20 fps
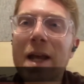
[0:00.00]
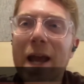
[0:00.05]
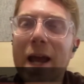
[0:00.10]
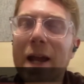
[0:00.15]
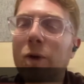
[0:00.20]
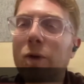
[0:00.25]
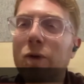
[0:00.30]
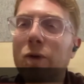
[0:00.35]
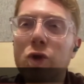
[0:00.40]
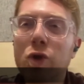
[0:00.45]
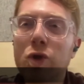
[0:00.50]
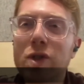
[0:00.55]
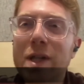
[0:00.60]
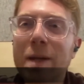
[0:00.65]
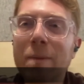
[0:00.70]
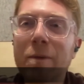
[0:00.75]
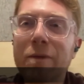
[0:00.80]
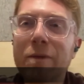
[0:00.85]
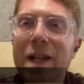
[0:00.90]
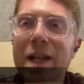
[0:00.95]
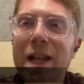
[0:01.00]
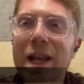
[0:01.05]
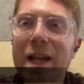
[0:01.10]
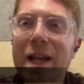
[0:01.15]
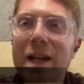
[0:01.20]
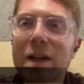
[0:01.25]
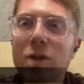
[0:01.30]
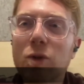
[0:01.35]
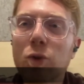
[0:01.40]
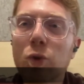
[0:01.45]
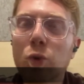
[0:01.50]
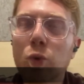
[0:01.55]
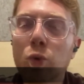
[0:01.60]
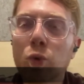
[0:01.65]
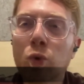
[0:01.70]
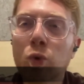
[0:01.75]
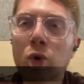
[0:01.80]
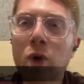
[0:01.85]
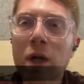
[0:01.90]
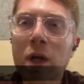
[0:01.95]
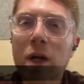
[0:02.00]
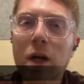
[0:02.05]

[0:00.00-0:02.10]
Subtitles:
and also some of the layer 2